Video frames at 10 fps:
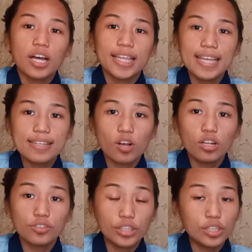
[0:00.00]
This
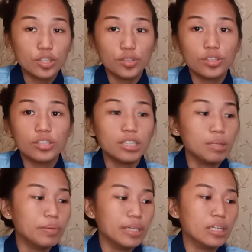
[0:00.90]
also includes the
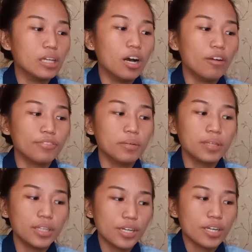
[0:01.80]
bill of the
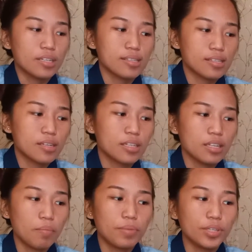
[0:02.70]
materials.
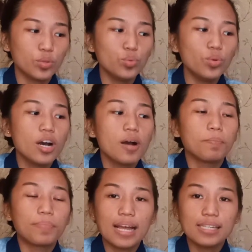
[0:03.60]
Number 2,
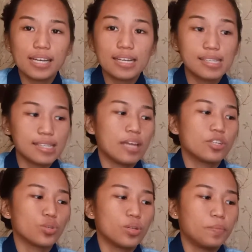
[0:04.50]
project
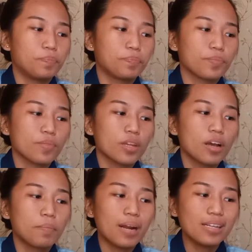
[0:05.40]
schedule.
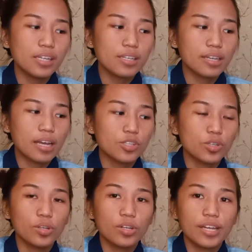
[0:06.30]
Project
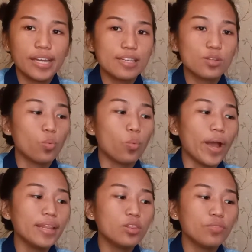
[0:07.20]
schedule is
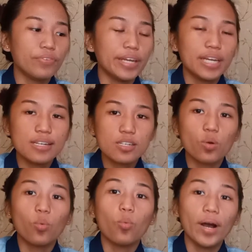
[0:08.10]
when to finish,
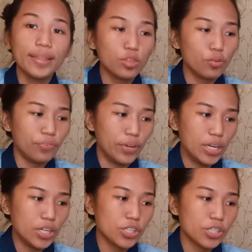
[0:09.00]
what to
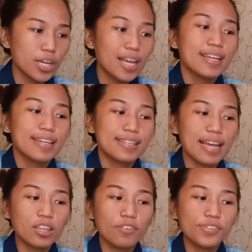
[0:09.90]
finish,
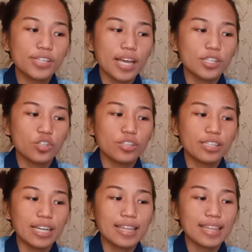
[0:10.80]
set of
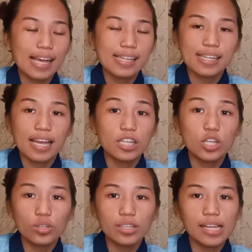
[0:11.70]
schedules in tasks, and
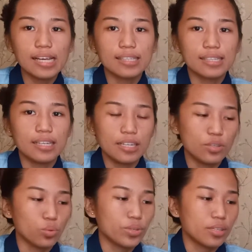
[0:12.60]
utilize the
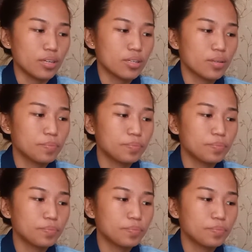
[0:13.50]
resources.